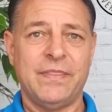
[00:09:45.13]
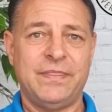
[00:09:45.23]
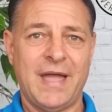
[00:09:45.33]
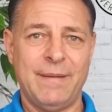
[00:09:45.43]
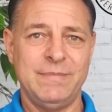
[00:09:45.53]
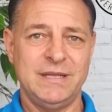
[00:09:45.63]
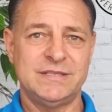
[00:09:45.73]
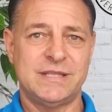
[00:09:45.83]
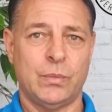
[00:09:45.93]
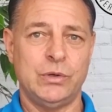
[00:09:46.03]
That
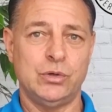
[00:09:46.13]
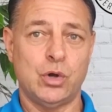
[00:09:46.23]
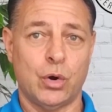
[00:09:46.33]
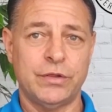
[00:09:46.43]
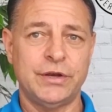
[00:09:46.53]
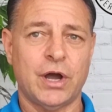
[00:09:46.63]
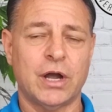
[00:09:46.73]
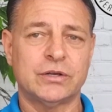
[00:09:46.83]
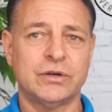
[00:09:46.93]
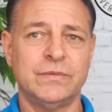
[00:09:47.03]
means that when you go to the
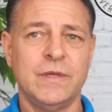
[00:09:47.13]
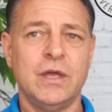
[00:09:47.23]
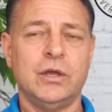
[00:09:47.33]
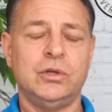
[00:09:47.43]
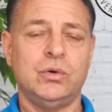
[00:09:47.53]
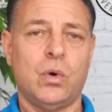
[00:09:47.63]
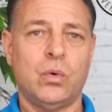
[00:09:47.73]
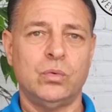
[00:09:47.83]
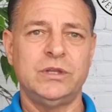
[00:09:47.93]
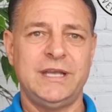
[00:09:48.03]
doctor, you
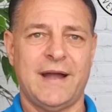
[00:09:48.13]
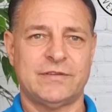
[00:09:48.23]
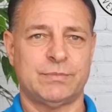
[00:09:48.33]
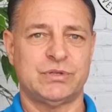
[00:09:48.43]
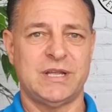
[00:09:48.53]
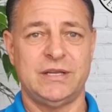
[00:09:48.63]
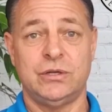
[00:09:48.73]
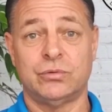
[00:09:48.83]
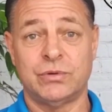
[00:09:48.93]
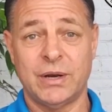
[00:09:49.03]
only have to present
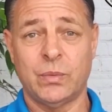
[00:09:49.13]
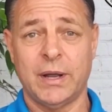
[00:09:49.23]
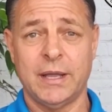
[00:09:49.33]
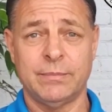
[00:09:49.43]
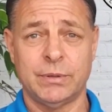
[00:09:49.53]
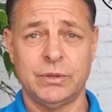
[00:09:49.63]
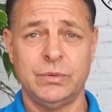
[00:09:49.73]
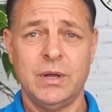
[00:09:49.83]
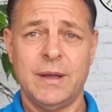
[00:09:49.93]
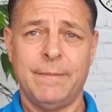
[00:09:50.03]
your red, white, and
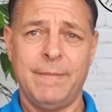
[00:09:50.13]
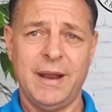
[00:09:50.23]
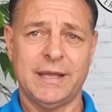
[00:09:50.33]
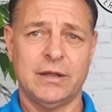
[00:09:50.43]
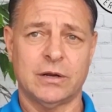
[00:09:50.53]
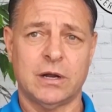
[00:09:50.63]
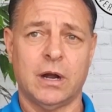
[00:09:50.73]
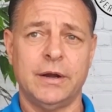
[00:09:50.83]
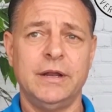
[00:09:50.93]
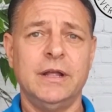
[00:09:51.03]
blue Medicare
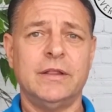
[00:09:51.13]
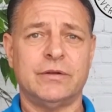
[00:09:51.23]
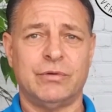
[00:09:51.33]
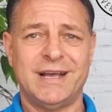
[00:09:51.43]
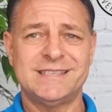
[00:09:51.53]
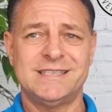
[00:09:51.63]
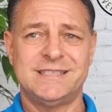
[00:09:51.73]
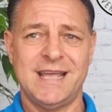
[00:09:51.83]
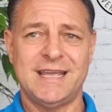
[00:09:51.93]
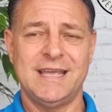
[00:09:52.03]
card. The rest is
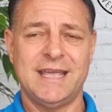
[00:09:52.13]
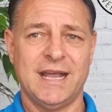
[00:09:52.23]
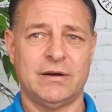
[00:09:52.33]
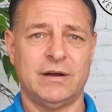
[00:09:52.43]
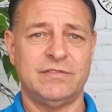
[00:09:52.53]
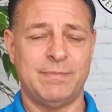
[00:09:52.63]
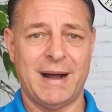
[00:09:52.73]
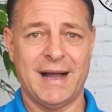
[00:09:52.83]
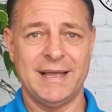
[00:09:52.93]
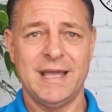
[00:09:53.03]
taken care of
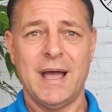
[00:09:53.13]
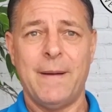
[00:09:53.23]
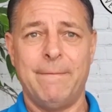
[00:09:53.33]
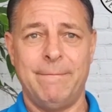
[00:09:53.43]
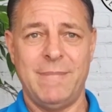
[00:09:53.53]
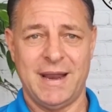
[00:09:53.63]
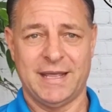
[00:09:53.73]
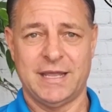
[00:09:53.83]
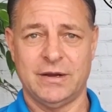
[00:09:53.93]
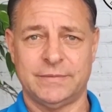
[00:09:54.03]
by
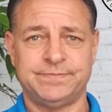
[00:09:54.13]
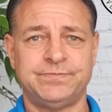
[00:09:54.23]
Medicare.